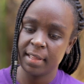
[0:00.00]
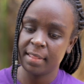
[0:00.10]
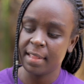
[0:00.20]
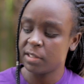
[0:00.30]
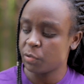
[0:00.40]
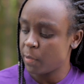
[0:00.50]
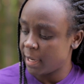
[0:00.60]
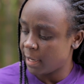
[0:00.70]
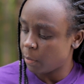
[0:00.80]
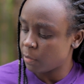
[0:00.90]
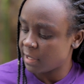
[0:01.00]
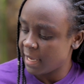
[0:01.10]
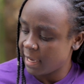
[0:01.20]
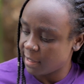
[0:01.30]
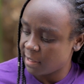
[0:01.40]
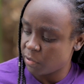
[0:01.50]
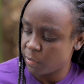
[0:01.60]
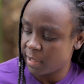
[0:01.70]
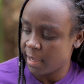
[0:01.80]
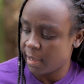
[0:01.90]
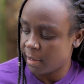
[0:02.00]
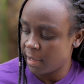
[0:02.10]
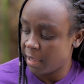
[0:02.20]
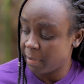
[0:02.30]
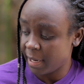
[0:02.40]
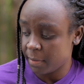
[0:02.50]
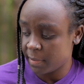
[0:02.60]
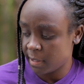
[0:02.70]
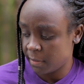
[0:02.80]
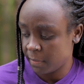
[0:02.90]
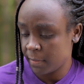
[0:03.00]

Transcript: and that's when I was diagnosed with epilepsy.